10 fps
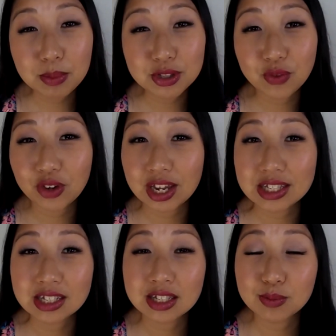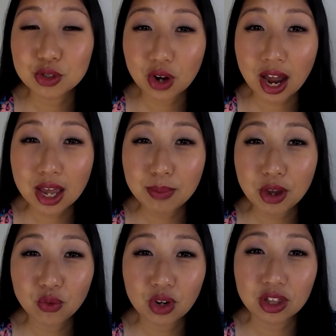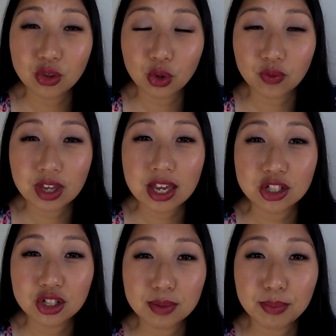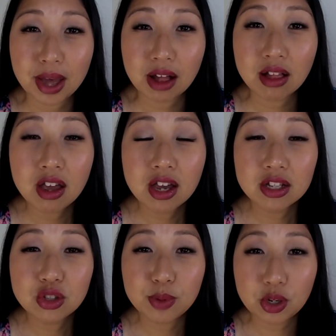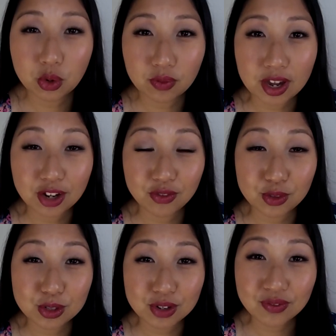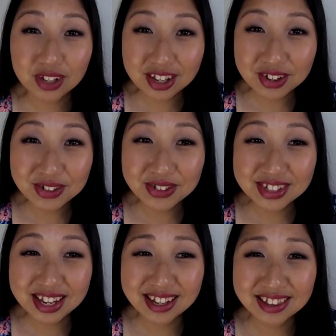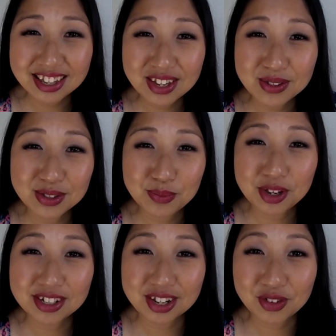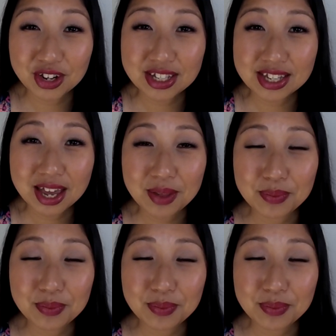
Don't forget to subscribe and ring the notification bell to be notified of future videos. And thank you so much. Have a great day.